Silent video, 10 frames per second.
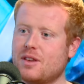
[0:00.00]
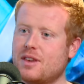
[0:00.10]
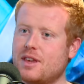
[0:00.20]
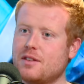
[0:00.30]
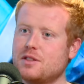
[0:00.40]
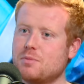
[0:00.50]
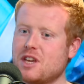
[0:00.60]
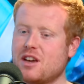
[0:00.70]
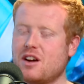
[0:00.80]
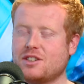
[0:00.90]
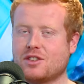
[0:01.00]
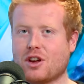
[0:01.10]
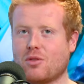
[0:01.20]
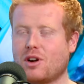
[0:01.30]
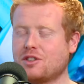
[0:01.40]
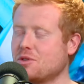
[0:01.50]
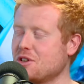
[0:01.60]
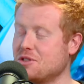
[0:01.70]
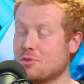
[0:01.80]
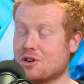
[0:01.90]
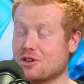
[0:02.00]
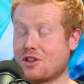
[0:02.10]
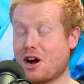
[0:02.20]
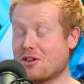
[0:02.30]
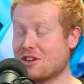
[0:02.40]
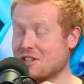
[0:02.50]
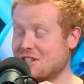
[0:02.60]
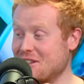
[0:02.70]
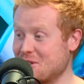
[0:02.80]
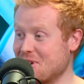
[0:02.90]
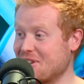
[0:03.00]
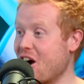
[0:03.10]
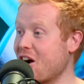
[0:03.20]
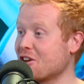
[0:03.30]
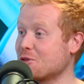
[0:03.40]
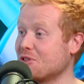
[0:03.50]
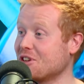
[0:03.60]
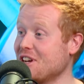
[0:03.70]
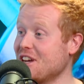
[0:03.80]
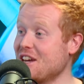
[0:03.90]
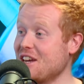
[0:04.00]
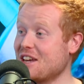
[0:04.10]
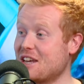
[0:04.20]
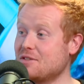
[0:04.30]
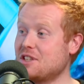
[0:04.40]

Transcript: gives me, I don't know, I don't want to use the word authority, it sounds a bit harsh, but it gives